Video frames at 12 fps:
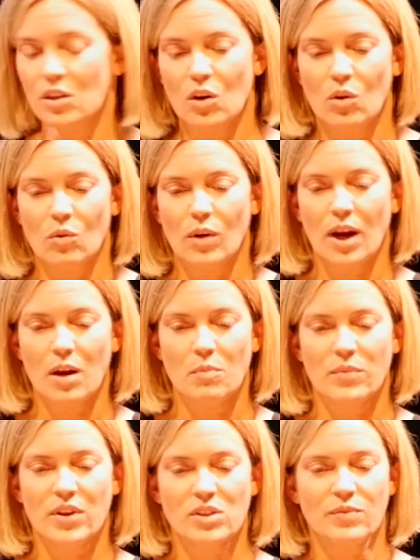So
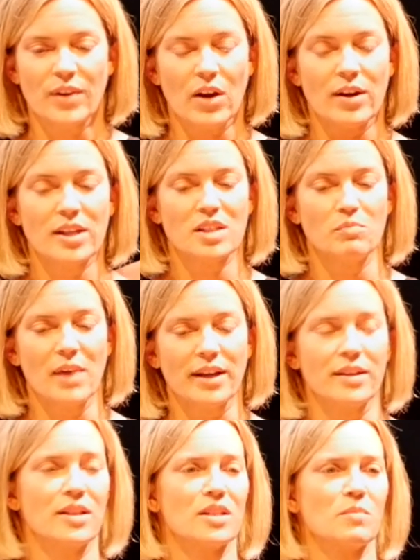there's various
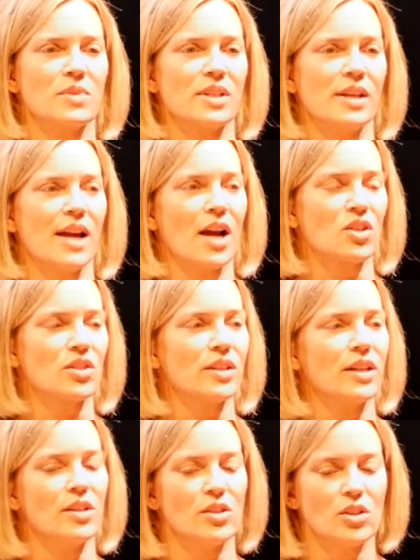mechanisms that
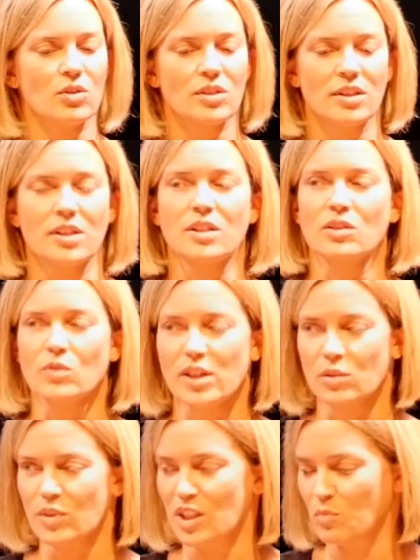actually induce this
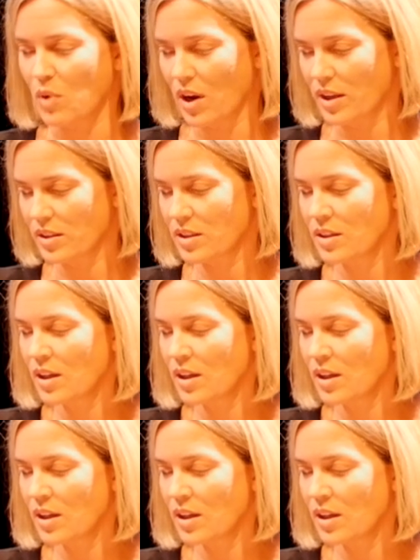stress response.